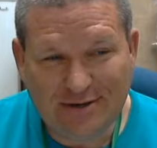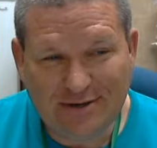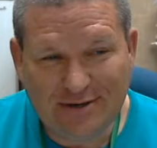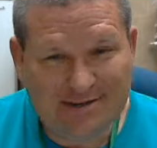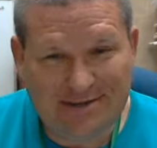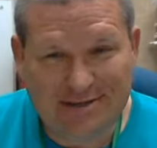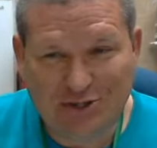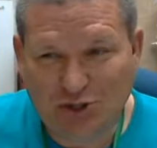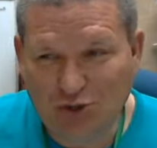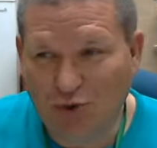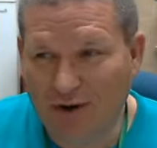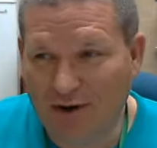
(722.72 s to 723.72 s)
sentences,
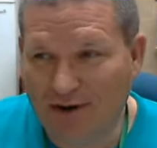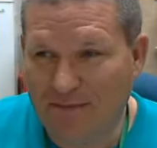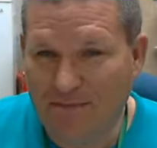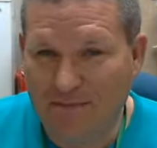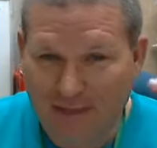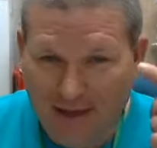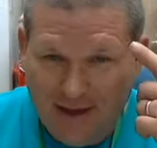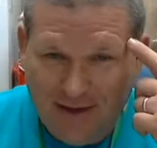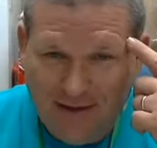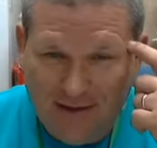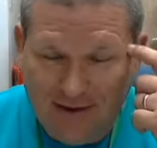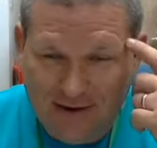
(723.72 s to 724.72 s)
shorten them,
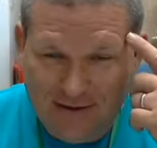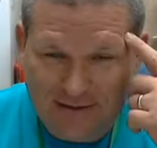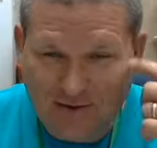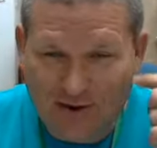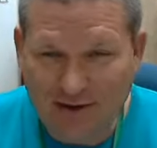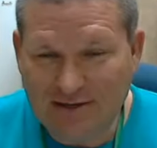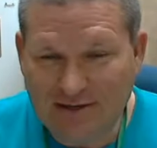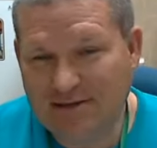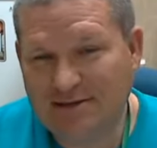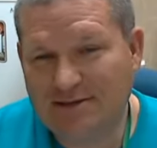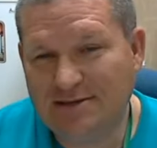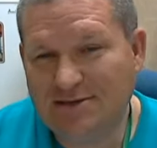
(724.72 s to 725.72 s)
start the
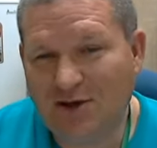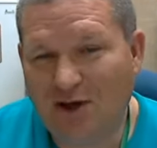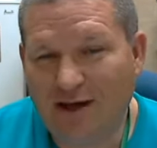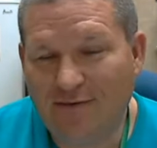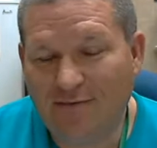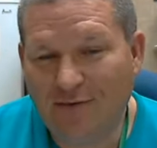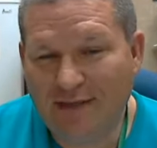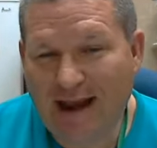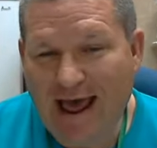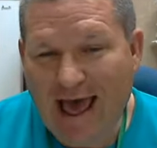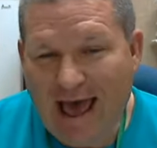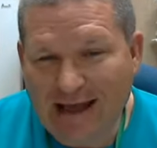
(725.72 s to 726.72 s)
sentences off with
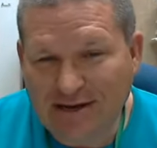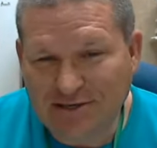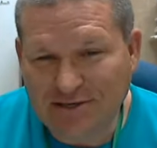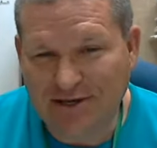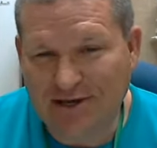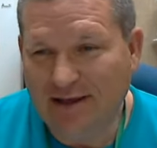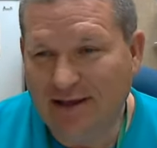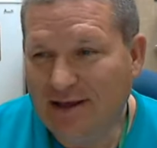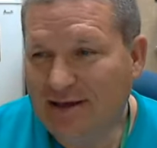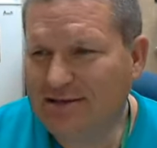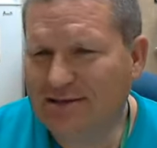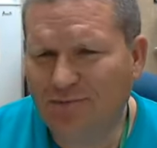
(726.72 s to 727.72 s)
an action.
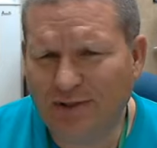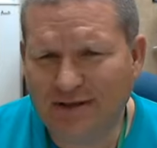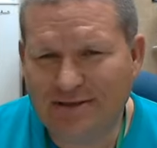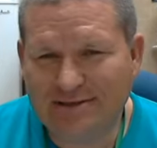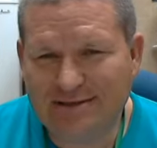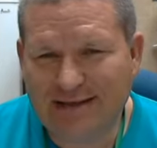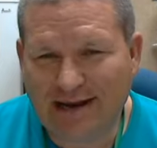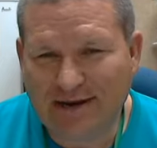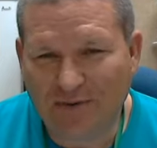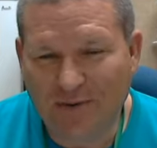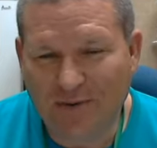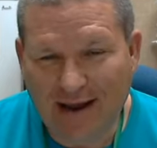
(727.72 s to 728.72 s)
He said, well, this is
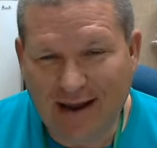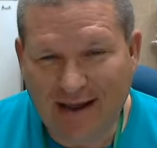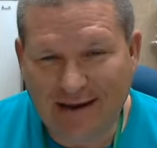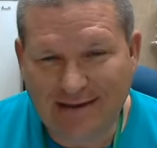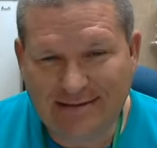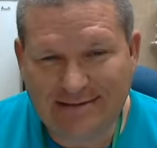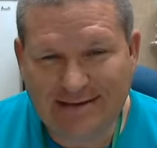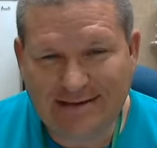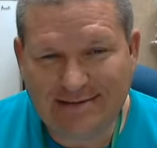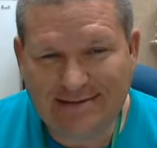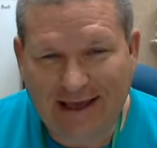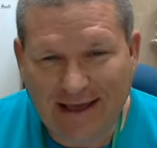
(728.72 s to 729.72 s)
technical writing. And I
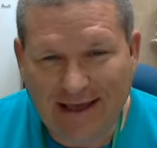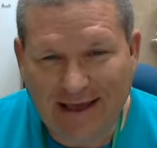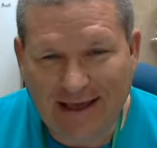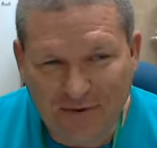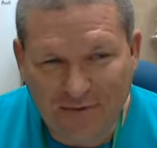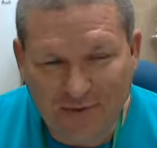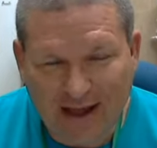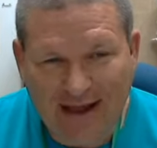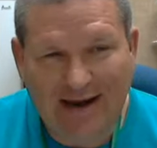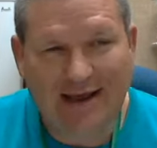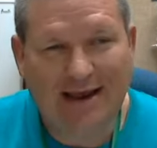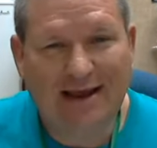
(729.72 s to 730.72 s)
said, technical
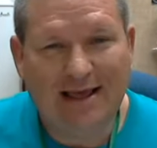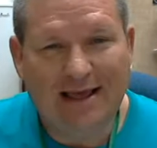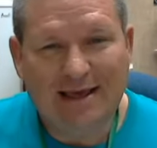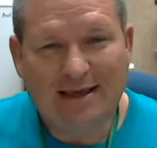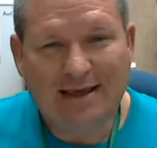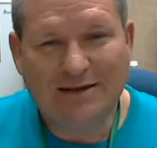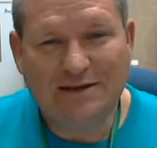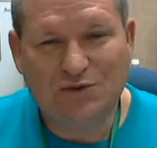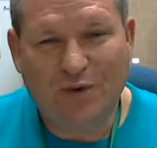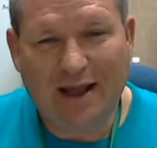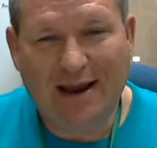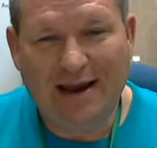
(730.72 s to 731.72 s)
writing is
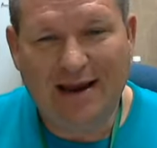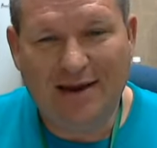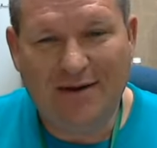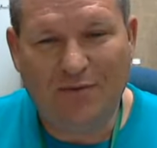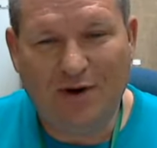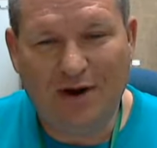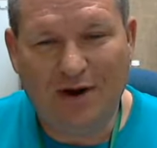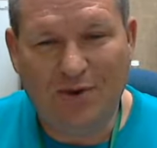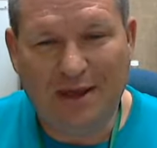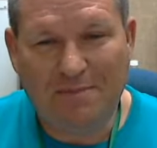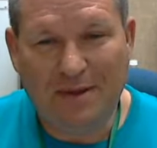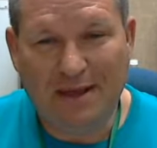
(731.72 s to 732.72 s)
writing where you
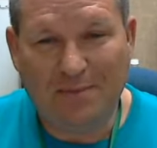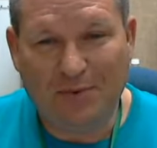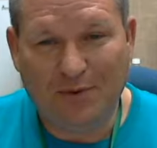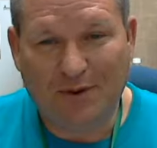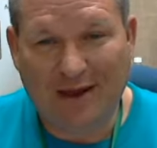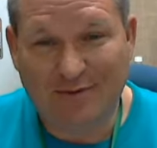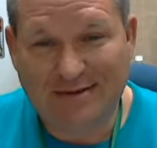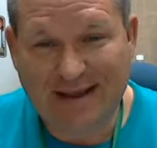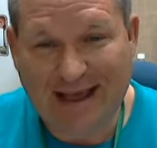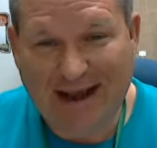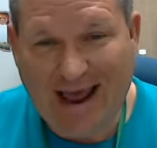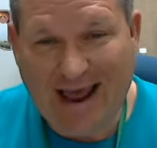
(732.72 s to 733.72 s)
get people to
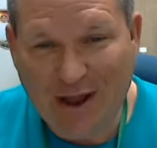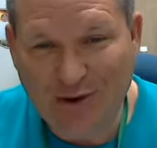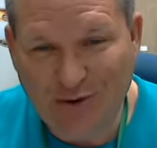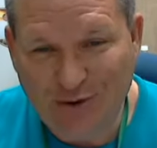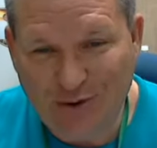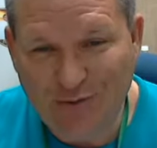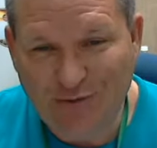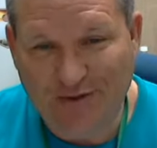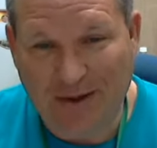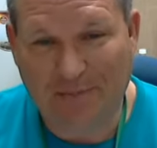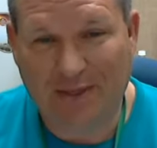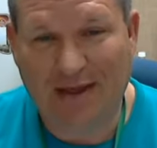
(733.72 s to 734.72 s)
understand how to do
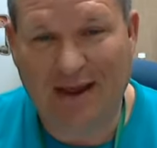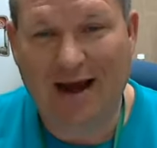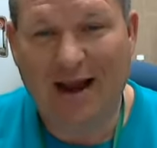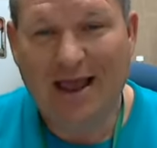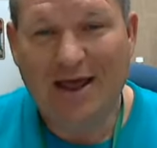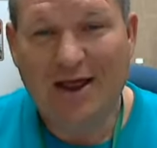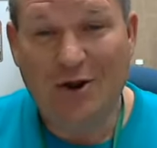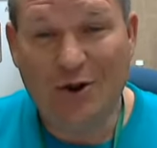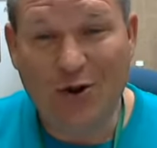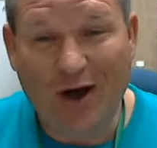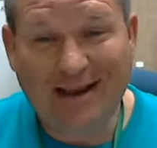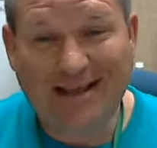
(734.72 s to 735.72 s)
something,
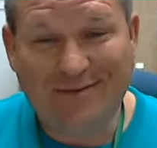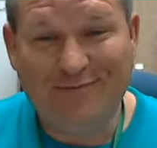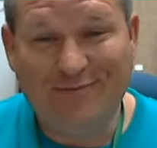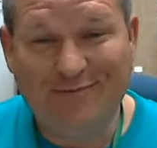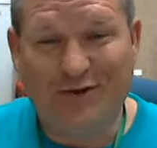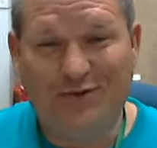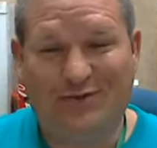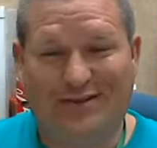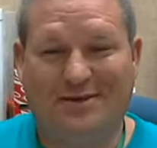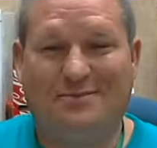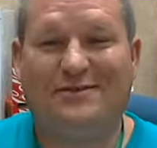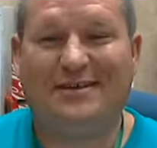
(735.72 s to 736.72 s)
not confuse
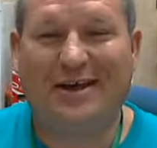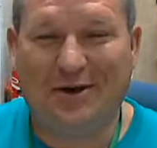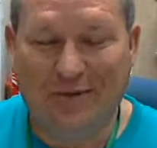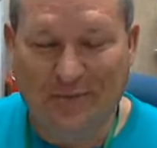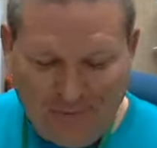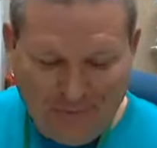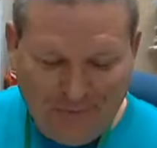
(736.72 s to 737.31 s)
them. So